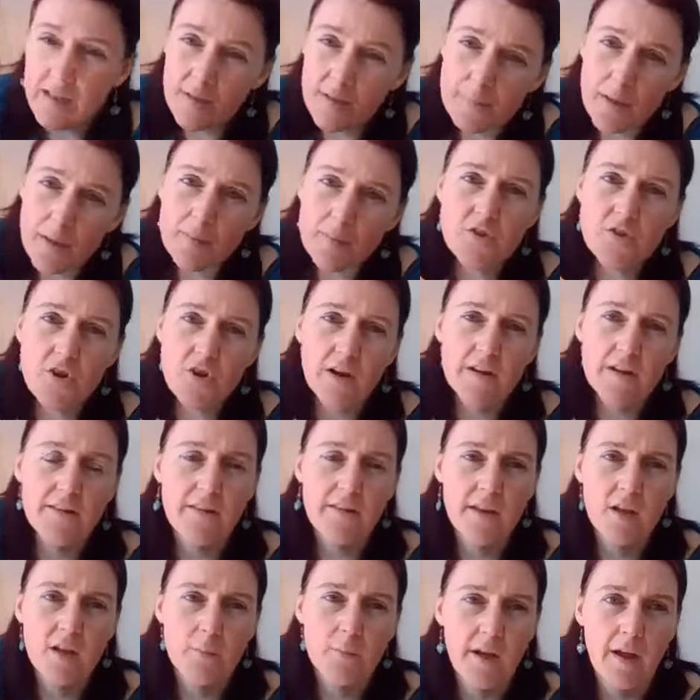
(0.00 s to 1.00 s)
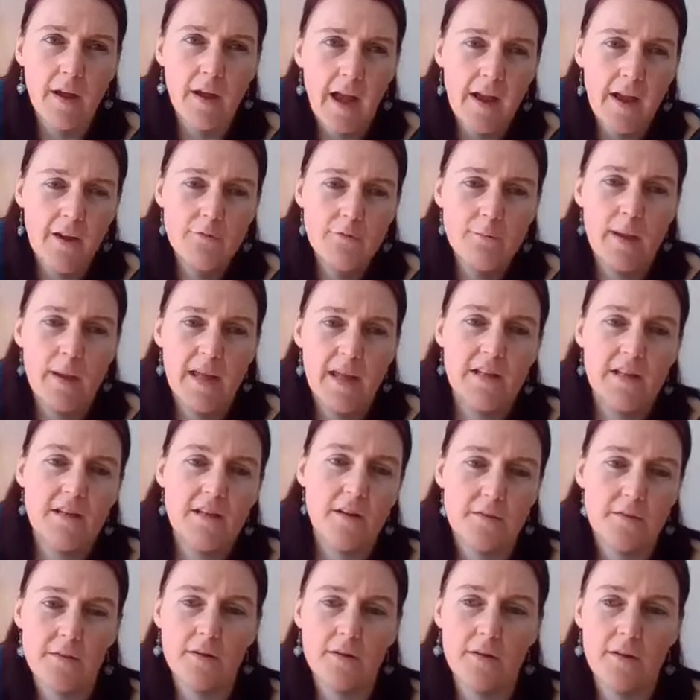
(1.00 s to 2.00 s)
And maybe try and think about how many
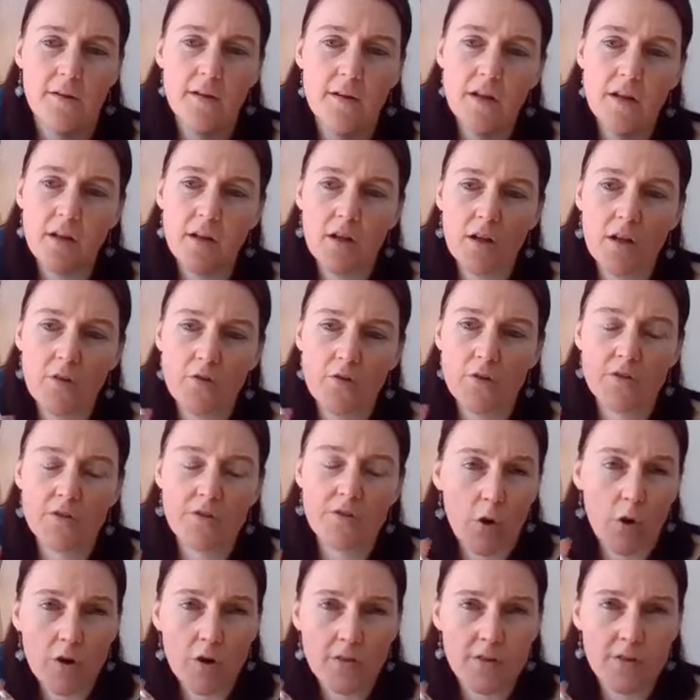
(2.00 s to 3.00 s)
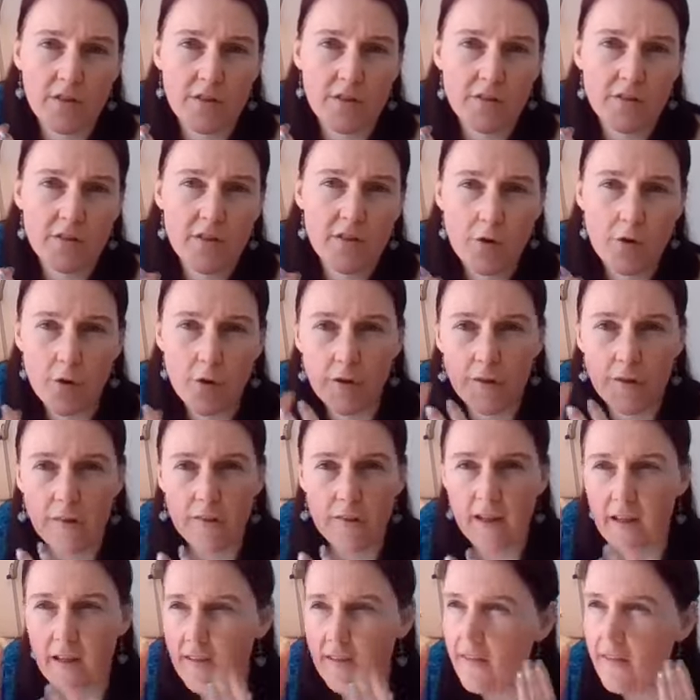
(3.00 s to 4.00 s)
different resources you can
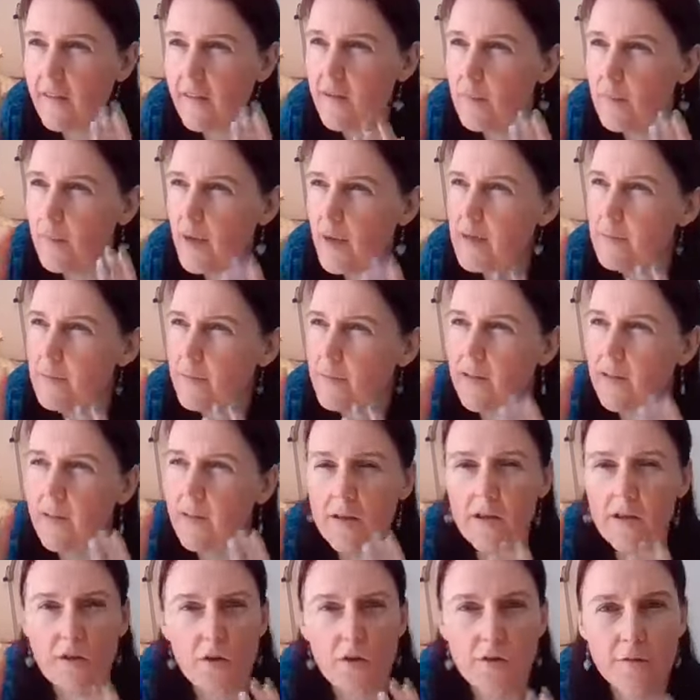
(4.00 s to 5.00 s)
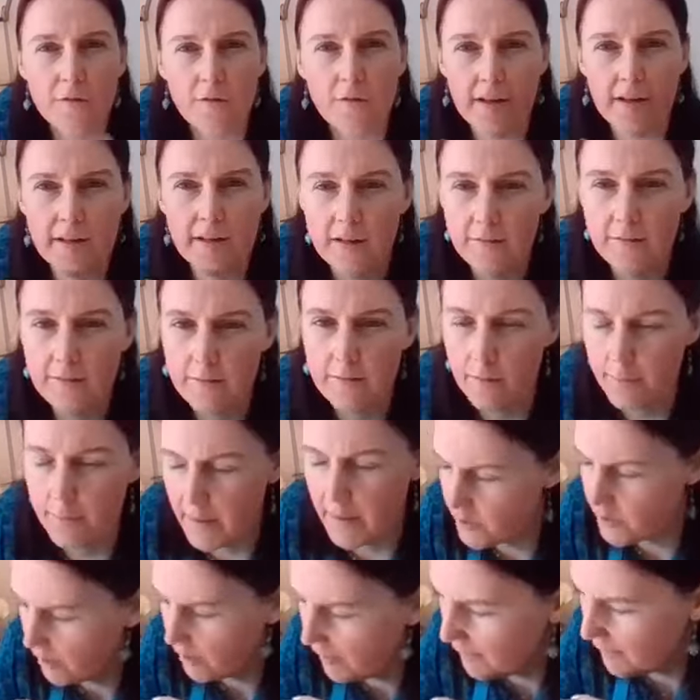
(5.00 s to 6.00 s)
think that there might be that you could find
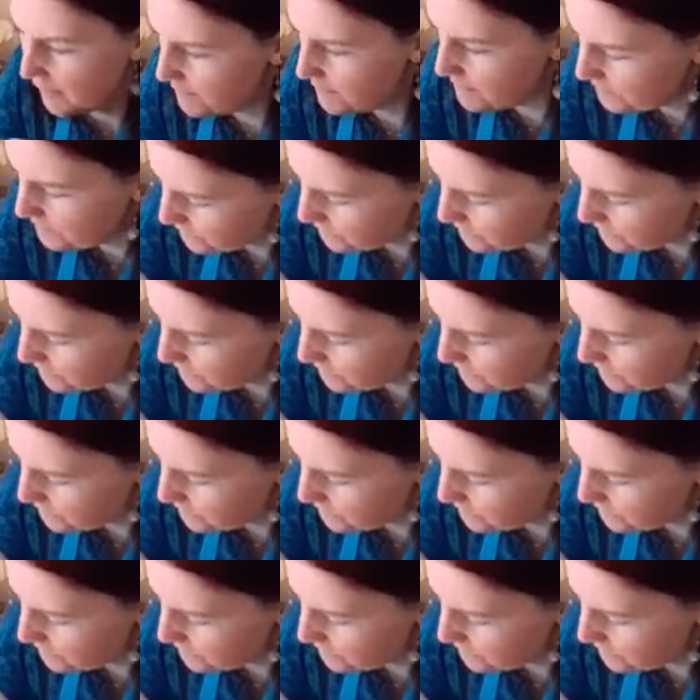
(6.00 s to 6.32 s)
information in.